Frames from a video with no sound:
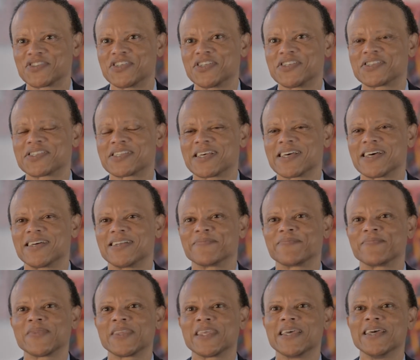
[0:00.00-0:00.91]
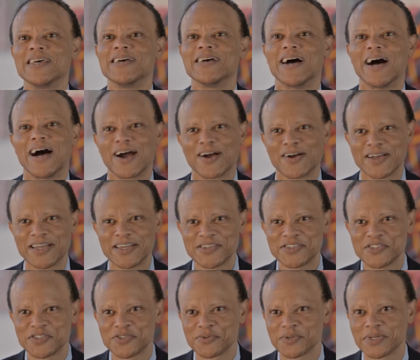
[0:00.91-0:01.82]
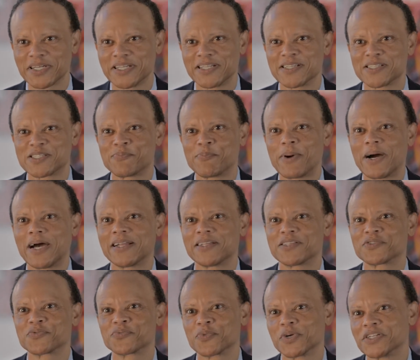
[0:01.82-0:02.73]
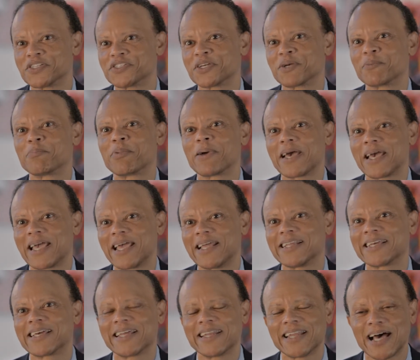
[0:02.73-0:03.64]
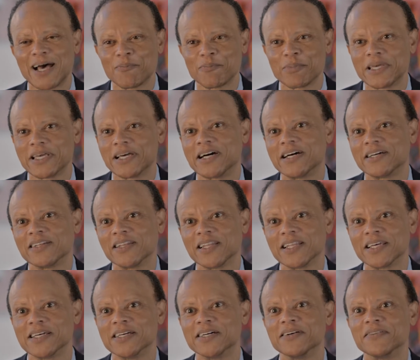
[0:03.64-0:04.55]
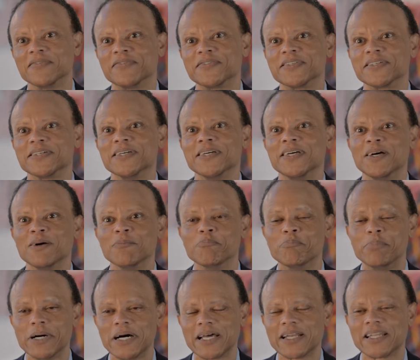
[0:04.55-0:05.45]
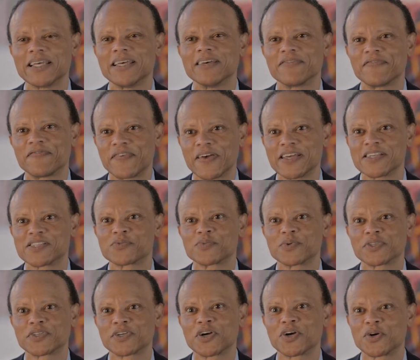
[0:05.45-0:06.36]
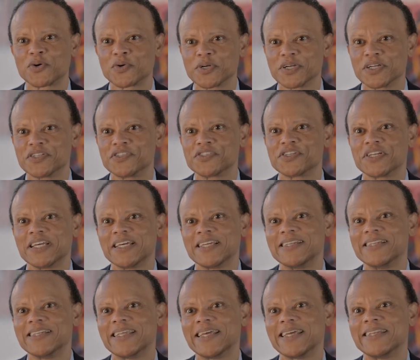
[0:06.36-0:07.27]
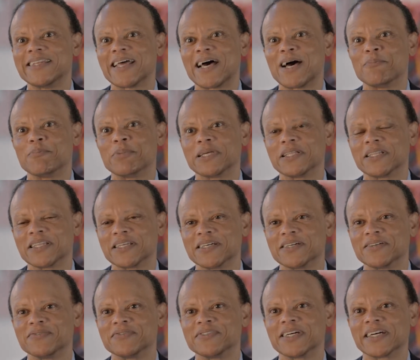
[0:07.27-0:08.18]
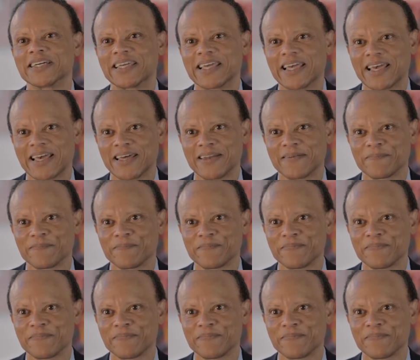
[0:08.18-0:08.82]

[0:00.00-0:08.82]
She said, "Our history, despite its wrenching pain, cannot be unlived, but if faced with courage, it need not be lived again."